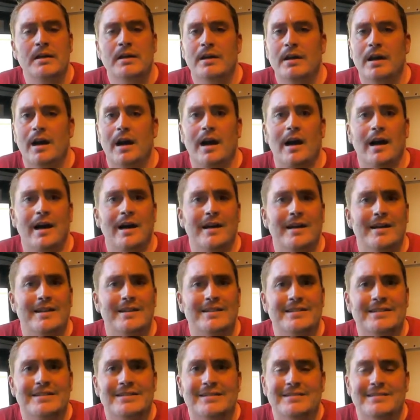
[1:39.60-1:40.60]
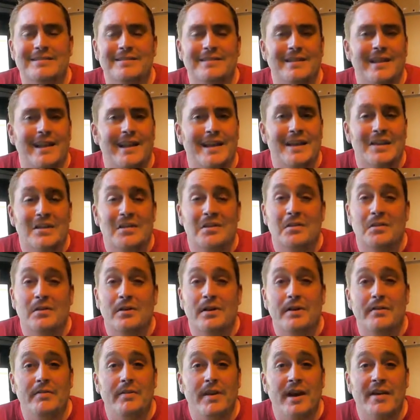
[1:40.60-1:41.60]
Uh, it's like
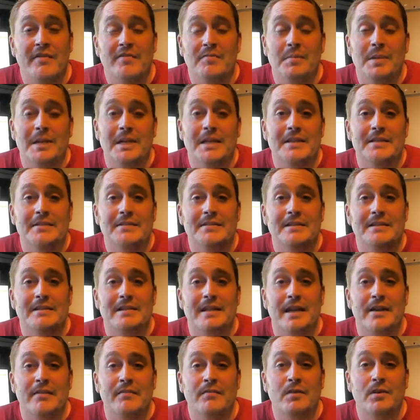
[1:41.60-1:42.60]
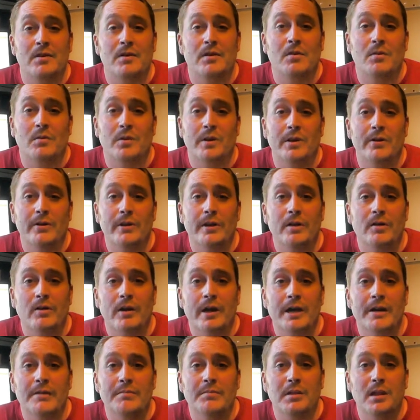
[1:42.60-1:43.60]
35 minutes to Denver, a really
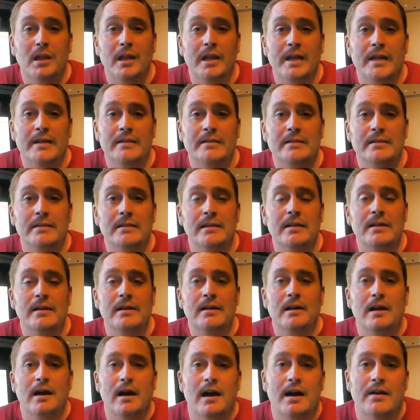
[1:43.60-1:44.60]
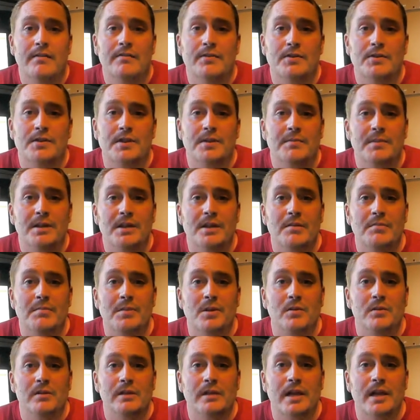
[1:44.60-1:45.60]
great place uh, for somebody to
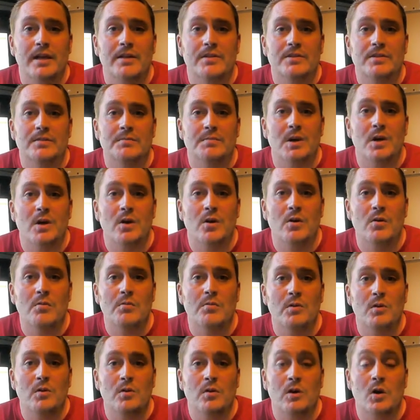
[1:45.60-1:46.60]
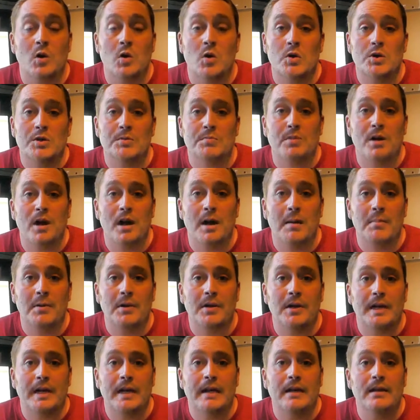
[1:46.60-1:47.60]
build a custom home or horse
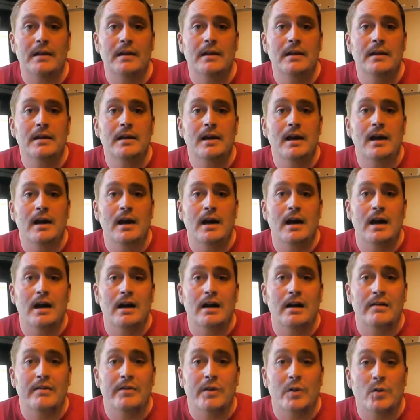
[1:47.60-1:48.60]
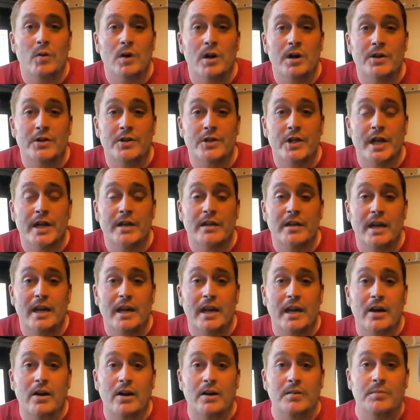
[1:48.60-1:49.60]
property. Uh, if you want to check that
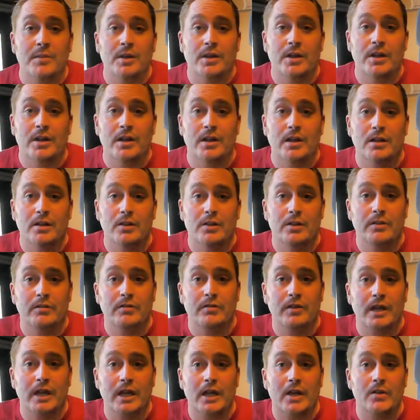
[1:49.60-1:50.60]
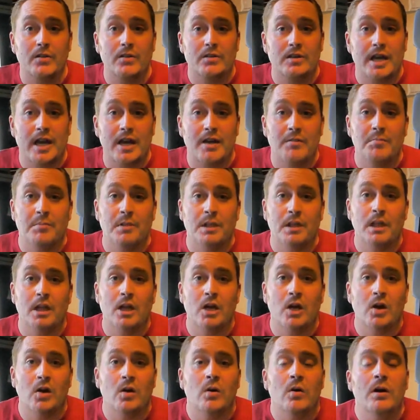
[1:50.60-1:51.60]
out, I'm going to include the video down
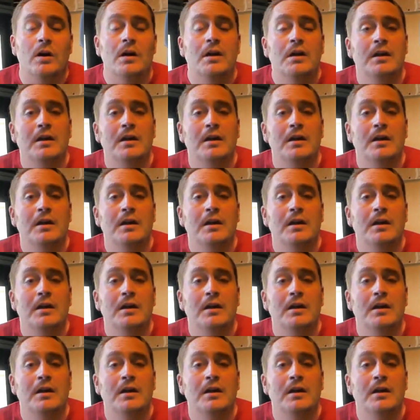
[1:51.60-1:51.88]
below.